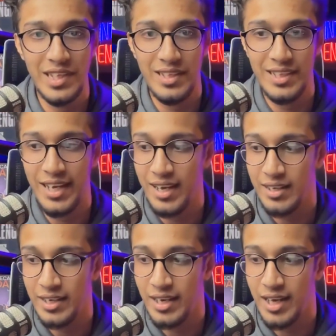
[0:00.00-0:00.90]
Yeah,
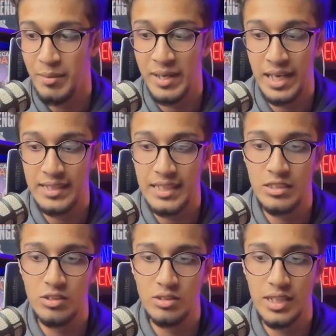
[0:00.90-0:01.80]
yeah. I mean, like
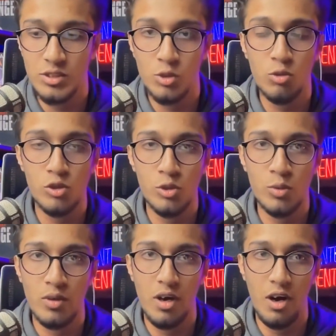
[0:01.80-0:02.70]
that's that's so
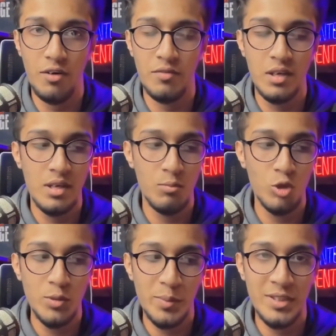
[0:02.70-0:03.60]
true of
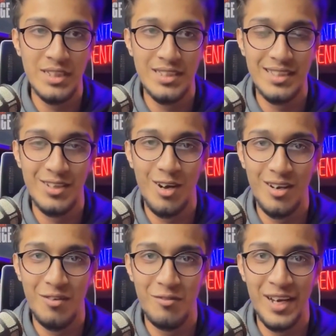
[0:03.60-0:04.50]
most people just
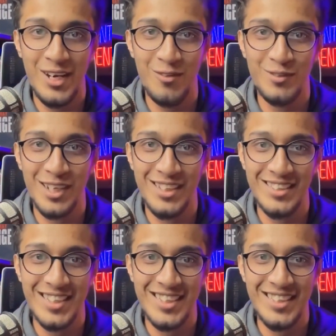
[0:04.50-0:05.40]
got afraid of the
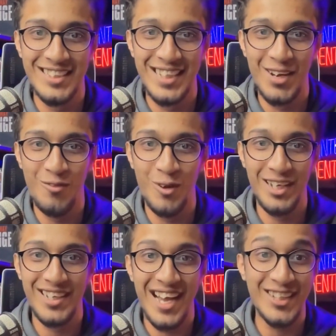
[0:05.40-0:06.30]
consistency of what
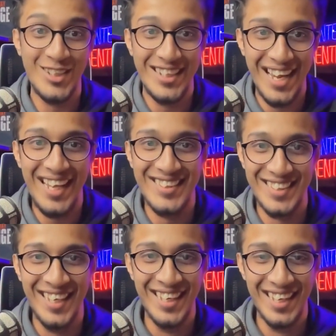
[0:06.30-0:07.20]
it actually takes
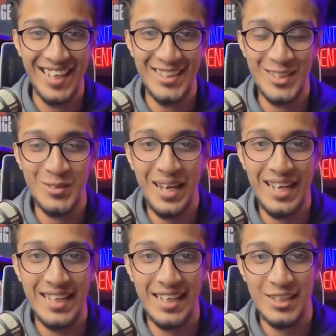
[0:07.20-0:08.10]
uh, just to
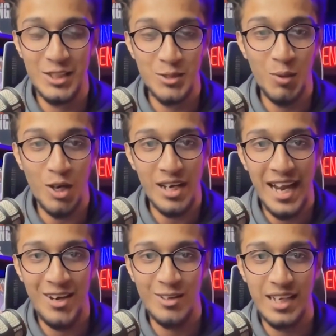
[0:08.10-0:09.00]
get that
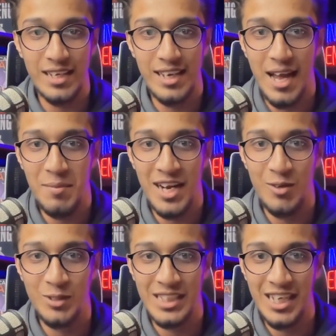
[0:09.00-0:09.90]
spotlight or that limelight
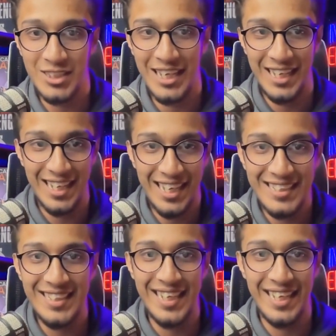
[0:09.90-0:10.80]
which actually
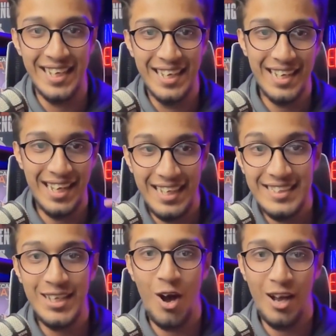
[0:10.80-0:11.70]
is the is
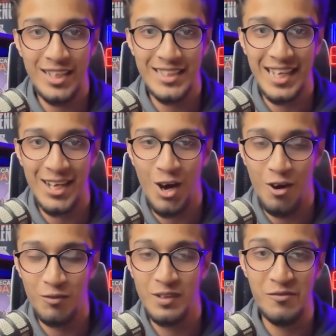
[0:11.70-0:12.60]
the hockey stick
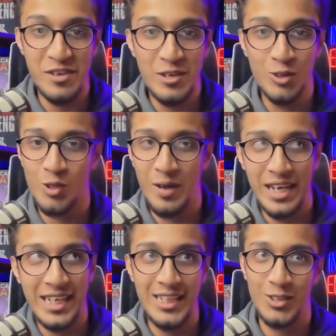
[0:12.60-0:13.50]
of the views or
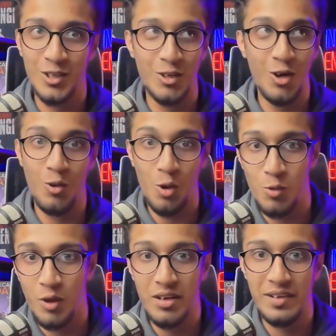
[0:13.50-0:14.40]
vanities or, or or,
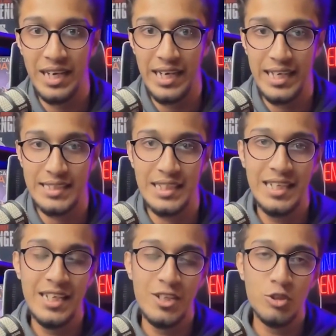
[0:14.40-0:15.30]
whatever it is
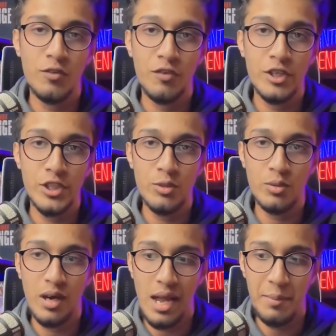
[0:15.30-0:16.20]
so for
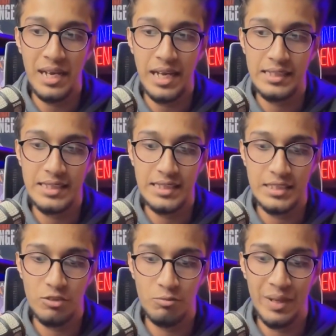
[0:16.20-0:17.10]
you i mean like since
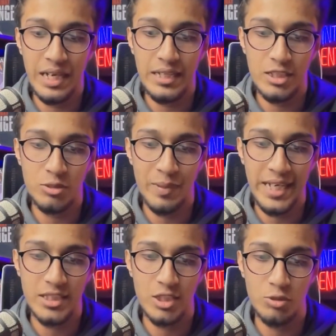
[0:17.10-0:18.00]
you've been in the
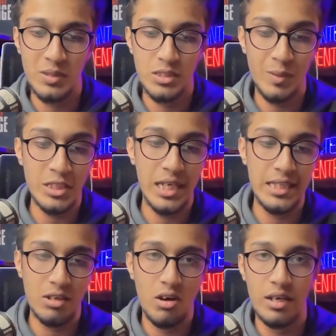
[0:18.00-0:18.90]
space especially
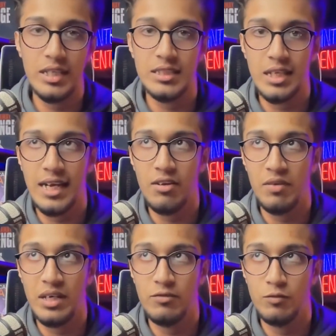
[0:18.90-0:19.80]
in the content side of
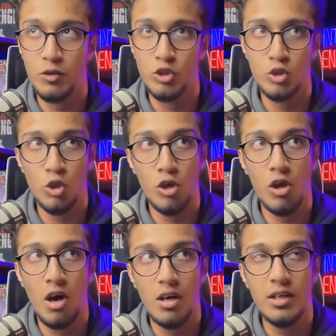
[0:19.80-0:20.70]
it for so
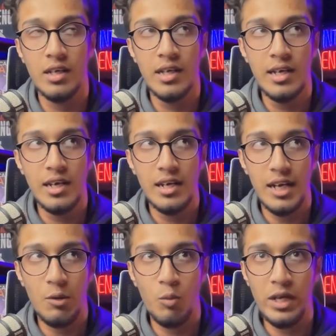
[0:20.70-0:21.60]
long
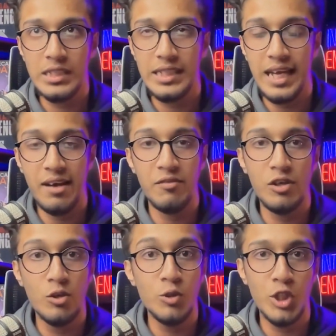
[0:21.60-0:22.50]
like what is the
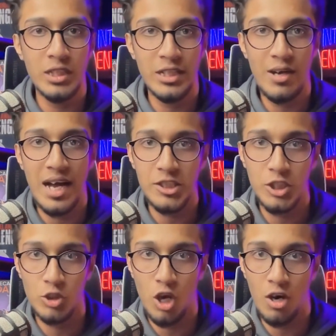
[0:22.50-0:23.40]
evolution that you actually
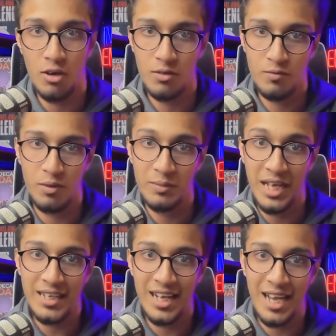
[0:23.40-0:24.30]
saw from
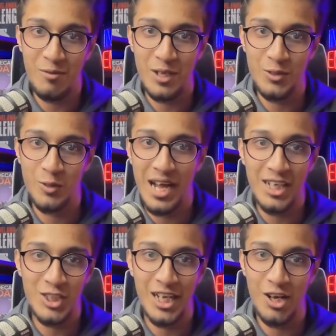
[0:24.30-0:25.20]
that time when you were
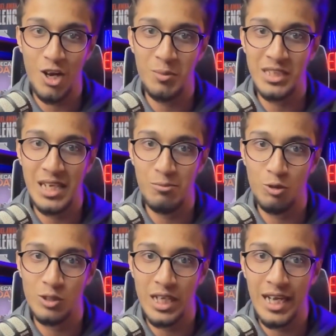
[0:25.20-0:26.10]
actually anonymously
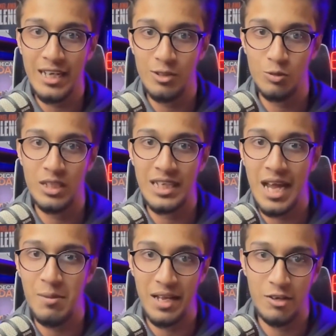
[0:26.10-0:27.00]
posting it to the
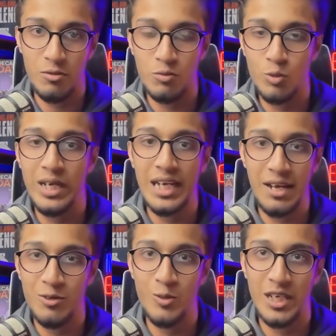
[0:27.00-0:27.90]
time like you know
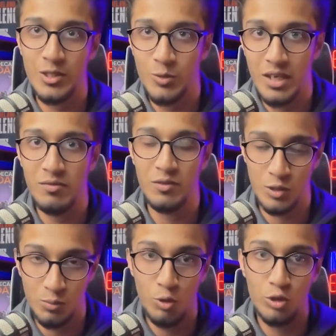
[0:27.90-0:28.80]
2011 2012
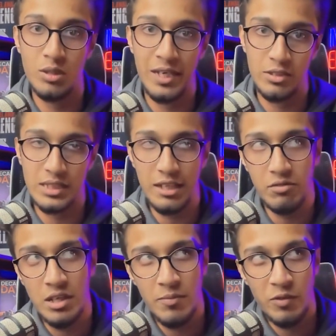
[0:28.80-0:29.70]
you posted by yourself
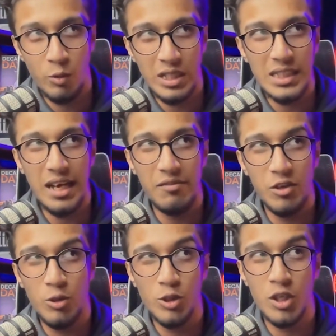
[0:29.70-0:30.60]
what is the
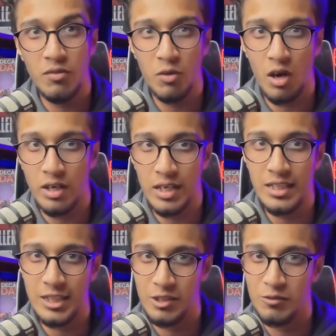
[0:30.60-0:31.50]
evolution of
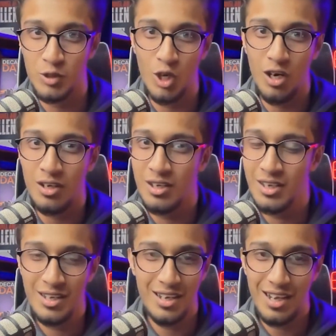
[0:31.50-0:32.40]
content that you saw
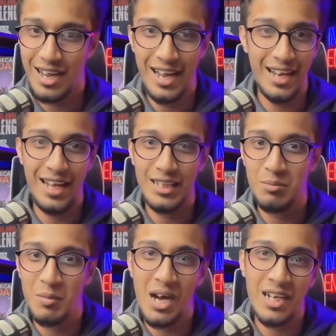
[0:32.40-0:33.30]
uh, and, and the
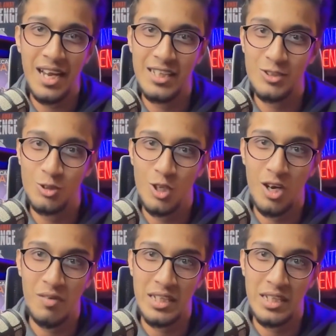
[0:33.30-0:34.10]
market like sort of like